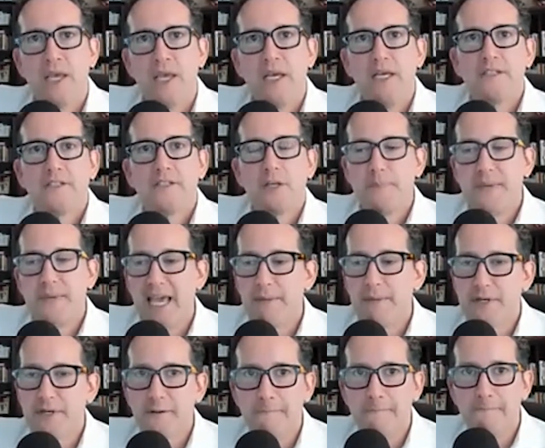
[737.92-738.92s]
to be
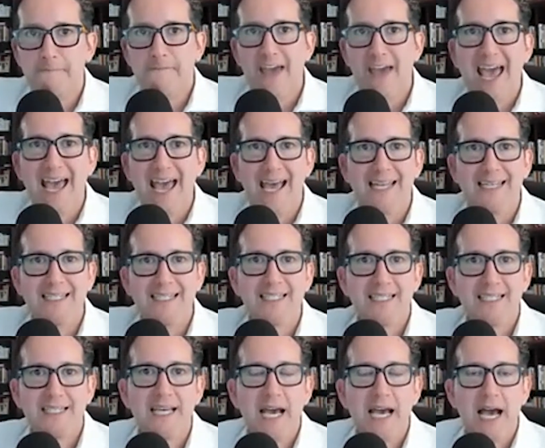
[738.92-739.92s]
able to vet
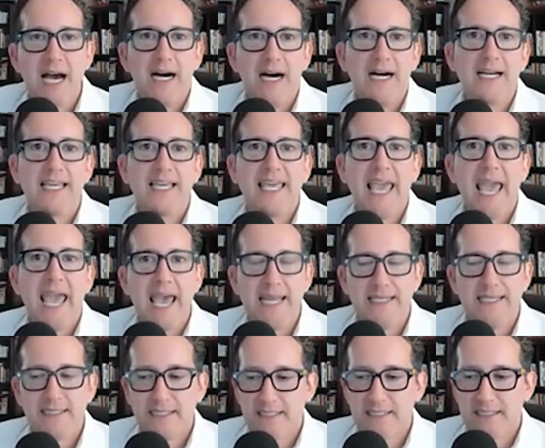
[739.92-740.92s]

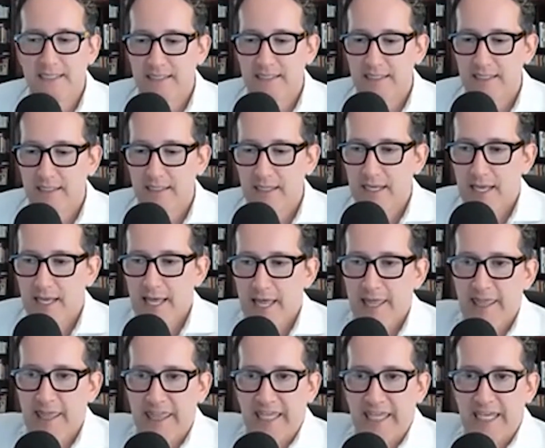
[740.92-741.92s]
against
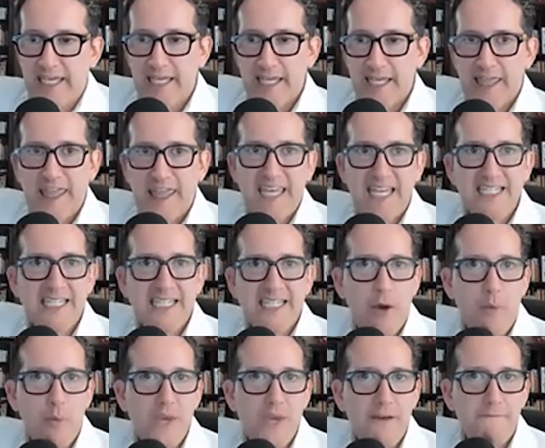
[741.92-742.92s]
the things
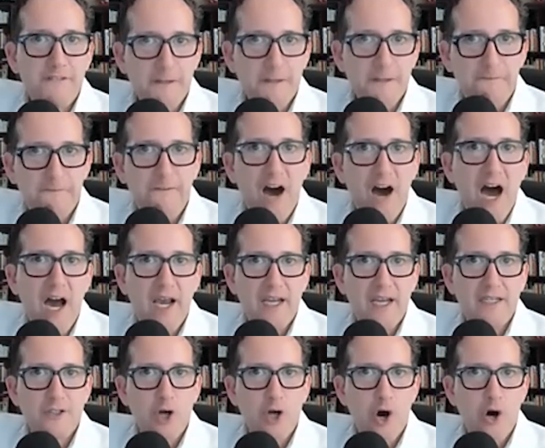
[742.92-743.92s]
that we have
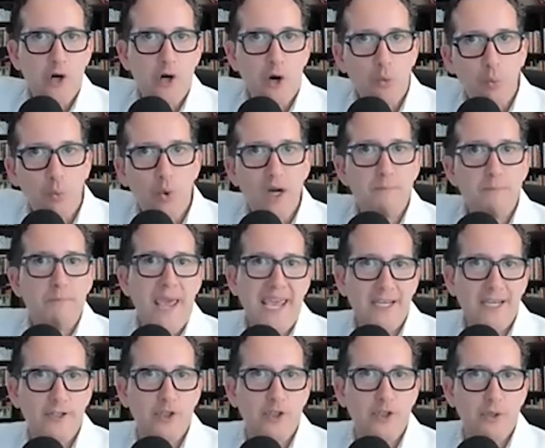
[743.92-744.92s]
defined on our one
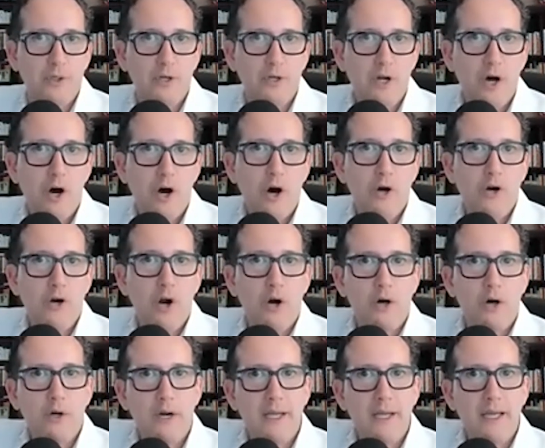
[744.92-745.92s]
pager, on
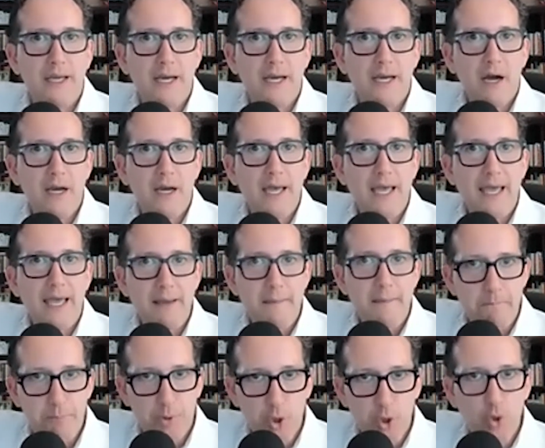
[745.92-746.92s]
our
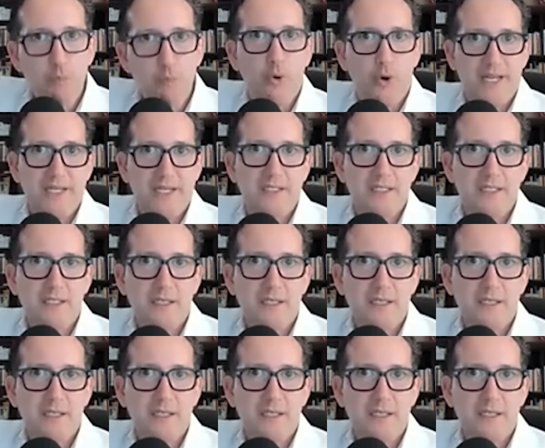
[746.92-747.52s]
blueprint,